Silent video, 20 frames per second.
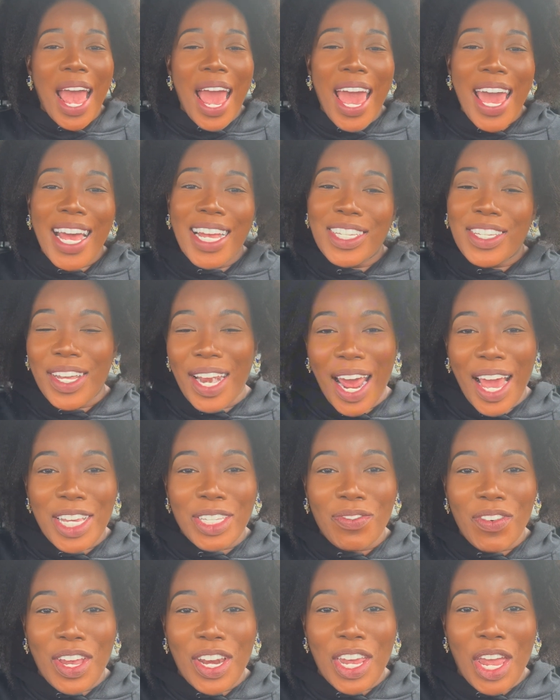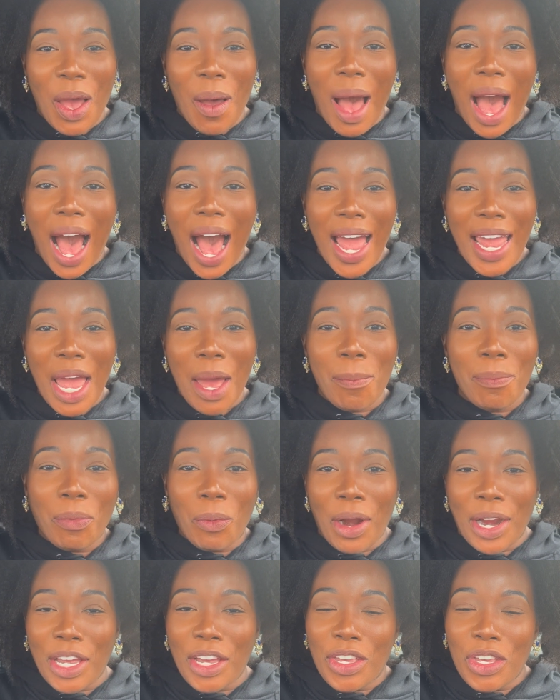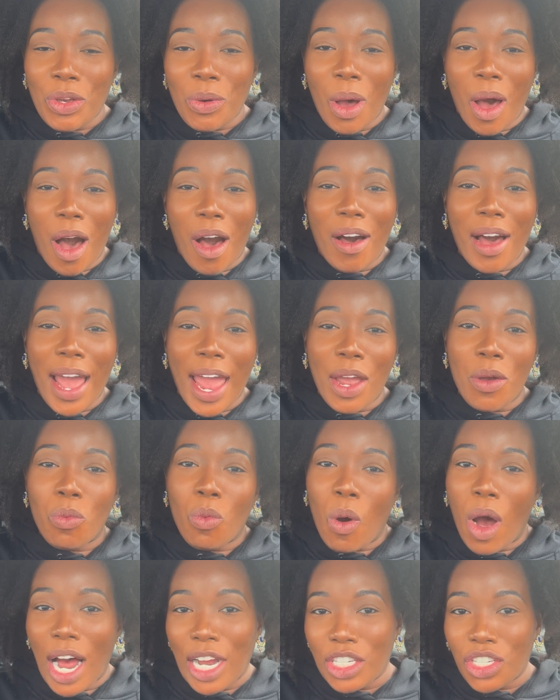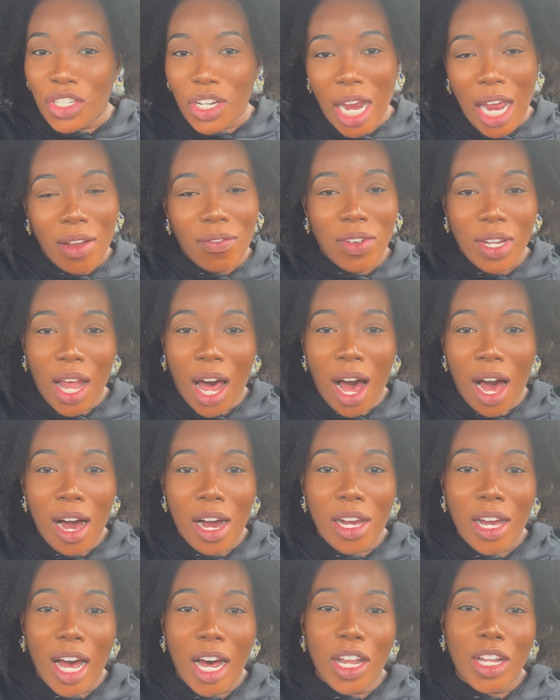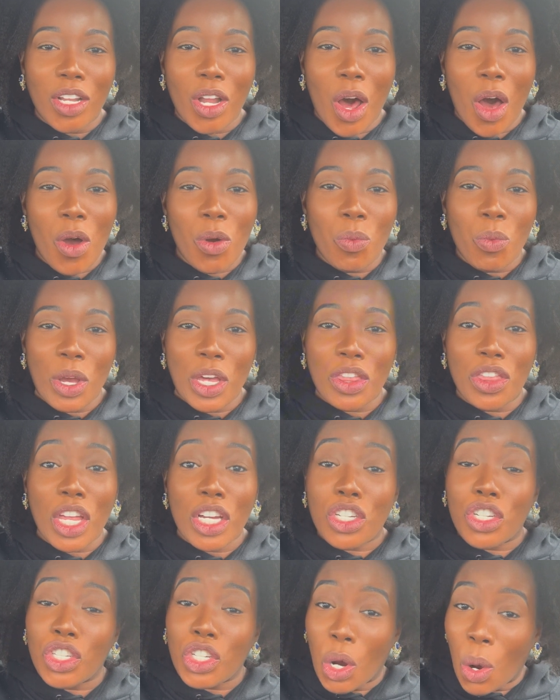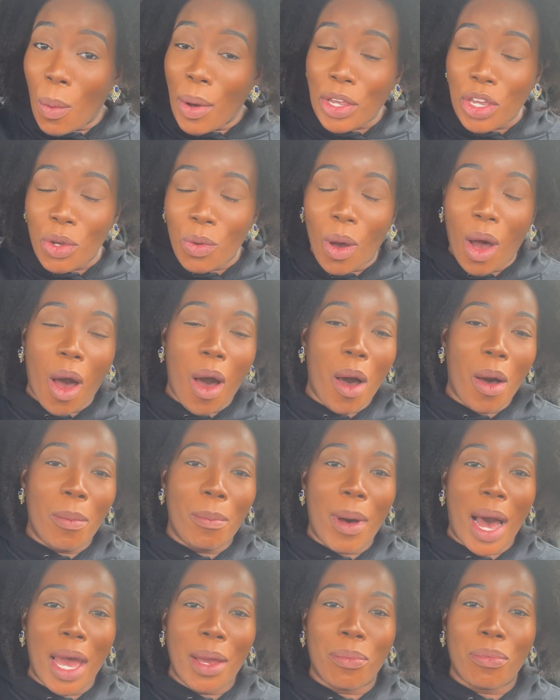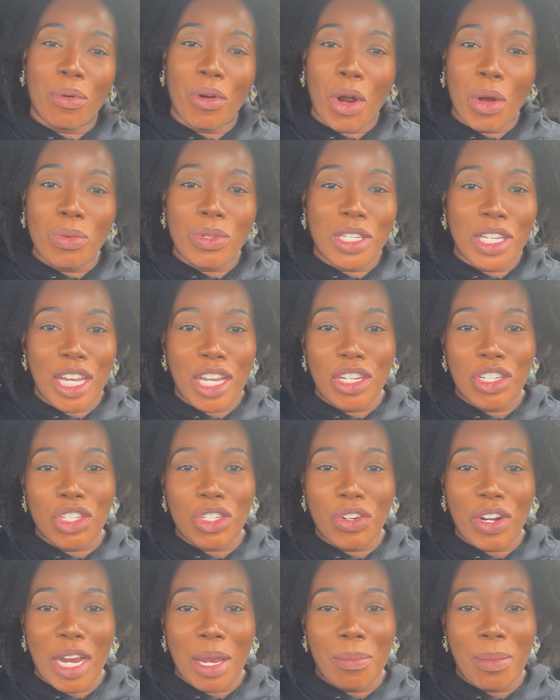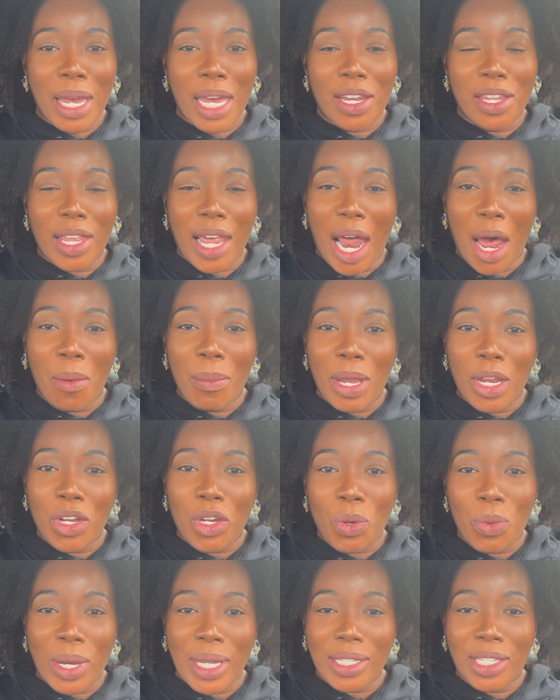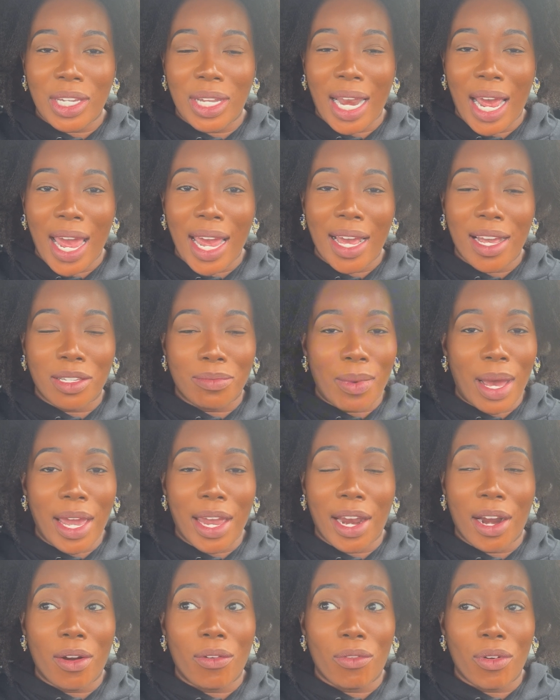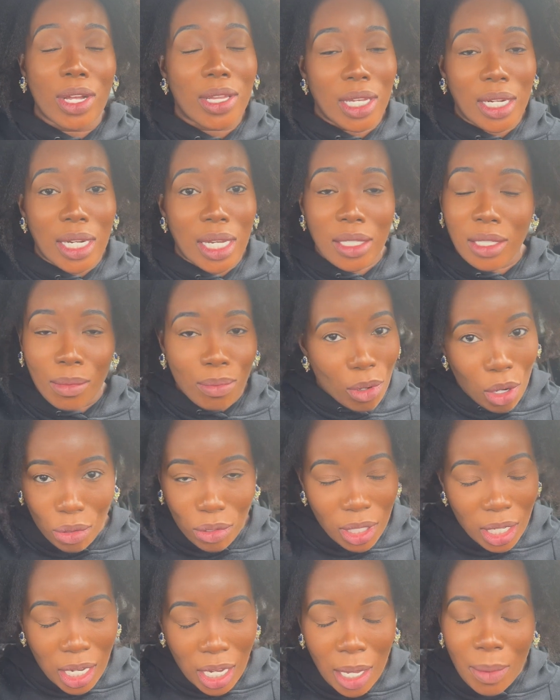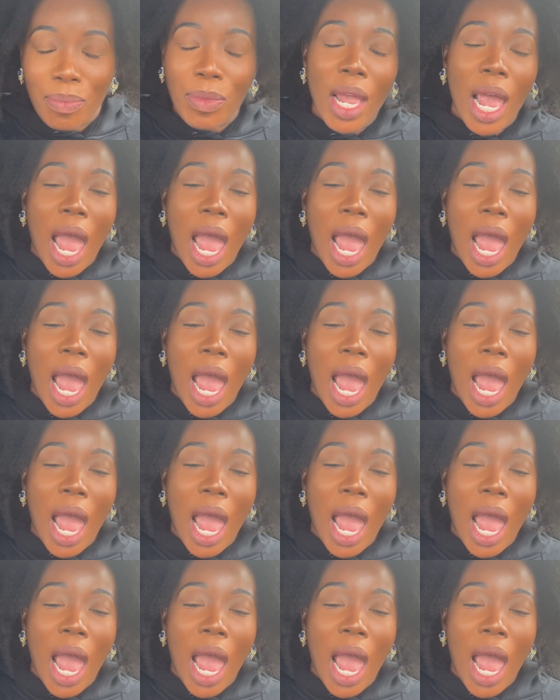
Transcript: In today's video, I am bringing you all a wash day vlog along with showing you all my protein treatment that I'll be doing today because my hair really needs some protein.